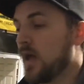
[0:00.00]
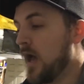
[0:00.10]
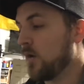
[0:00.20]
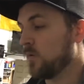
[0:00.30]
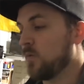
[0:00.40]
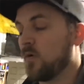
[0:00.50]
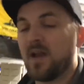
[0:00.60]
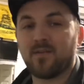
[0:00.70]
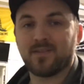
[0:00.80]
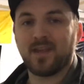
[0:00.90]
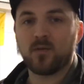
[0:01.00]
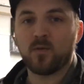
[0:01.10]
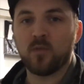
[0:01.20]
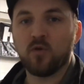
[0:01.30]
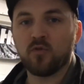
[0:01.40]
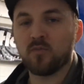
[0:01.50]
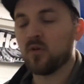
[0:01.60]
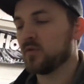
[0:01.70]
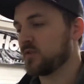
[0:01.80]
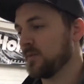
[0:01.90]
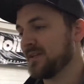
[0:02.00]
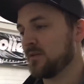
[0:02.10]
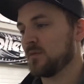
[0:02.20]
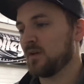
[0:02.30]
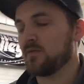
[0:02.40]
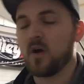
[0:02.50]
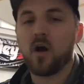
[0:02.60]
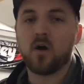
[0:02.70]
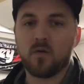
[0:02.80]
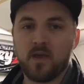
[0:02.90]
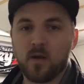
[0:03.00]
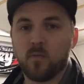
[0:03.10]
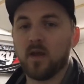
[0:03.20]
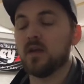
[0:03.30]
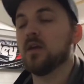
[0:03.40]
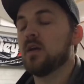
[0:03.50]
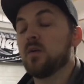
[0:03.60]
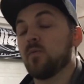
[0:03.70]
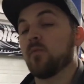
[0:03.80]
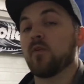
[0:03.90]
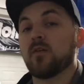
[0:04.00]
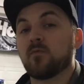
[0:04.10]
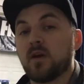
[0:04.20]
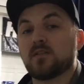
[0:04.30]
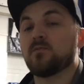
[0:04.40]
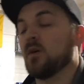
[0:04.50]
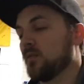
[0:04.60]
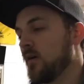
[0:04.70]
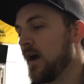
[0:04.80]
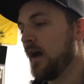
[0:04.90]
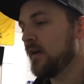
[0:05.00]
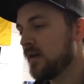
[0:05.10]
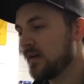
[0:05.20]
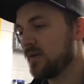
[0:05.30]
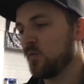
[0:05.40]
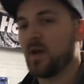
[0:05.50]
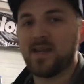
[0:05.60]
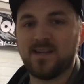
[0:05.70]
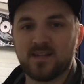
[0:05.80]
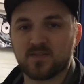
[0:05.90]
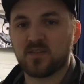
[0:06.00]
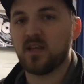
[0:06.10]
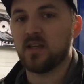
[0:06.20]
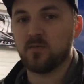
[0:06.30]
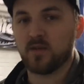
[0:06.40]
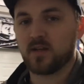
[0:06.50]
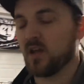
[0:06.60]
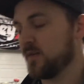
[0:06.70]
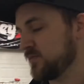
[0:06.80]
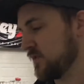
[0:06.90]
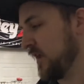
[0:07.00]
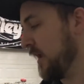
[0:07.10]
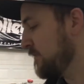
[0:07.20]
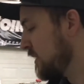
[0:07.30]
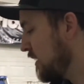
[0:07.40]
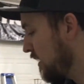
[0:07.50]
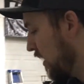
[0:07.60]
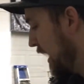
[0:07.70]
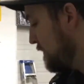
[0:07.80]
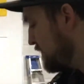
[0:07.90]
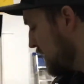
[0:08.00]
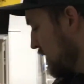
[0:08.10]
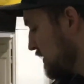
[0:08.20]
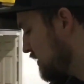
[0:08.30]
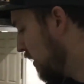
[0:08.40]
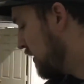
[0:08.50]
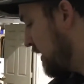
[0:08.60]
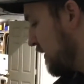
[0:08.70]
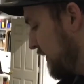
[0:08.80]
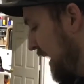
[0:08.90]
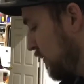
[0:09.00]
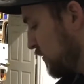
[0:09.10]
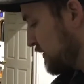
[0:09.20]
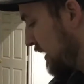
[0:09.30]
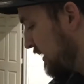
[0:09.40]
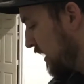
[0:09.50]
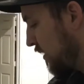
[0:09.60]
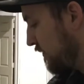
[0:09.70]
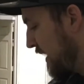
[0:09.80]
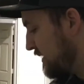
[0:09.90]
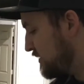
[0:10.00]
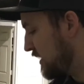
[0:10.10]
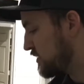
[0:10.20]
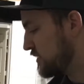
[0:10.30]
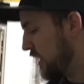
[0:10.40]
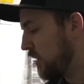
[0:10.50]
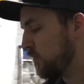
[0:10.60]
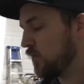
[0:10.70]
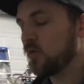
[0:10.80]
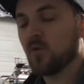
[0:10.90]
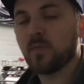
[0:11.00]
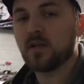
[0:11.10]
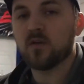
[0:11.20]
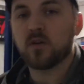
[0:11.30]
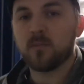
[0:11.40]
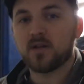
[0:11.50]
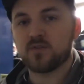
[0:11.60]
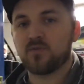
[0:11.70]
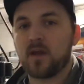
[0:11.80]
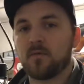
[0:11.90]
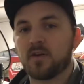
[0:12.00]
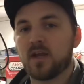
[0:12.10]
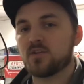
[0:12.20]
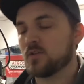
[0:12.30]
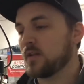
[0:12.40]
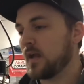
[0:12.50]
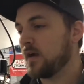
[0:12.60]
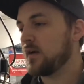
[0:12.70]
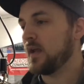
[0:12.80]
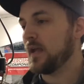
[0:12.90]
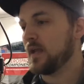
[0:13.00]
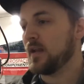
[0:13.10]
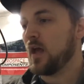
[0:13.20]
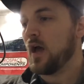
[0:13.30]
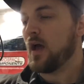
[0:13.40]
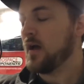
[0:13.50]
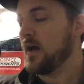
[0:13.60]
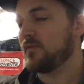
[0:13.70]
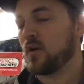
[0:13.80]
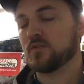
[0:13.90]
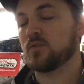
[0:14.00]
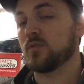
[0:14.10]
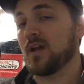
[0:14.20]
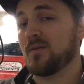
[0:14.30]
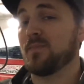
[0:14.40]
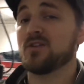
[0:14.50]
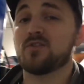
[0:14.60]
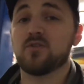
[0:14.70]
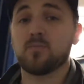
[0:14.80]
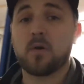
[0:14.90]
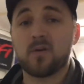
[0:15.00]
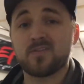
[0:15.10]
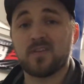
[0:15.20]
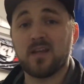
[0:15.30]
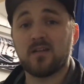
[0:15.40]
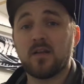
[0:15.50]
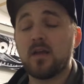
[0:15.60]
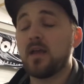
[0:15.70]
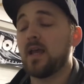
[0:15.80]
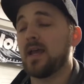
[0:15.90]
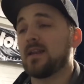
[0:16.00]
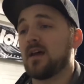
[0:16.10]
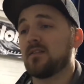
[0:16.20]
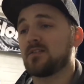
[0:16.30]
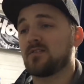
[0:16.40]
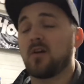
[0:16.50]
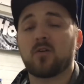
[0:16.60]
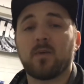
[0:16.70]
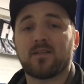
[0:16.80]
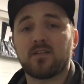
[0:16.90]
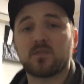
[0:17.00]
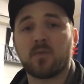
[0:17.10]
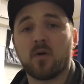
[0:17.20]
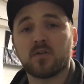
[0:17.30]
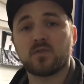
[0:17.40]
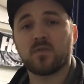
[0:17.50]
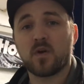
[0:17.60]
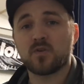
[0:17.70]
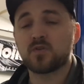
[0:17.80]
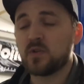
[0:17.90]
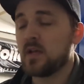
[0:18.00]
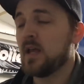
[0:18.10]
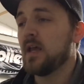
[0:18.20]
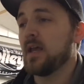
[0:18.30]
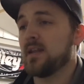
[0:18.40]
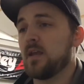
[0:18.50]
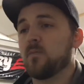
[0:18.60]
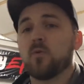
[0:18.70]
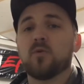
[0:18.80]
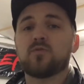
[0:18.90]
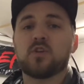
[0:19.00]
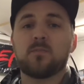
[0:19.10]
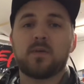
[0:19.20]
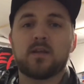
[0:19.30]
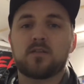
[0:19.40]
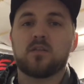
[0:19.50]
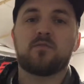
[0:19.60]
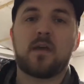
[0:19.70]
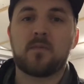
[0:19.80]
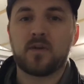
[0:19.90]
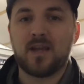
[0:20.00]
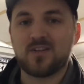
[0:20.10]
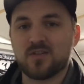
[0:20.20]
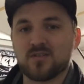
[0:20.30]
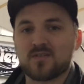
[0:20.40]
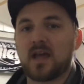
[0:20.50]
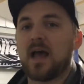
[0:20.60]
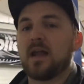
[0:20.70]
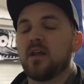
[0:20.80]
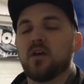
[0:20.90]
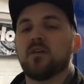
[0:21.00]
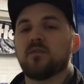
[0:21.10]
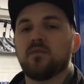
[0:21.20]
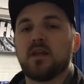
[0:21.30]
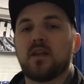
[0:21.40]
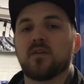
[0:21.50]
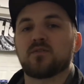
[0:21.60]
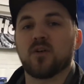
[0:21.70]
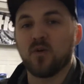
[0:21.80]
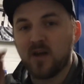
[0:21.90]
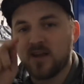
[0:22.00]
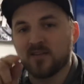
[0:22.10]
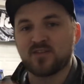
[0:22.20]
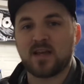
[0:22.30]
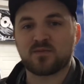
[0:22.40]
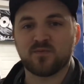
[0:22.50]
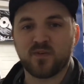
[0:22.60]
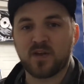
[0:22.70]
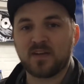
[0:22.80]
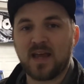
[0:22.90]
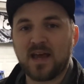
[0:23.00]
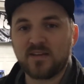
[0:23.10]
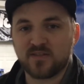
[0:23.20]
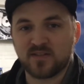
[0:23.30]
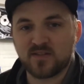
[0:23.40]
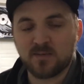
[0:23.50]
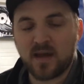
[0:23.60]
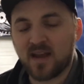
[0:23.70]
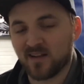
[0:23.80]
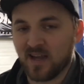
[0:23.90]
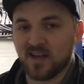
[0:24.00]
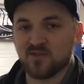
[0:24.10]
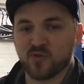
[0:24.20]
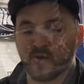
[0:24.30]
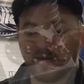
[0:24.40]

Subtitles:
We want everything removable so we can get rid of all that weight when we're in race mode, right? Weight is key when it comes to that. All right, so that will take care of that section there. We're going to be doing a bunch of fabrication there, and I've also got a bunch of new parts in, and let's talk about these parts first, and then we'll jump into the fabrication side of the video. So let's have some fun, guys, and sit back and enjoy.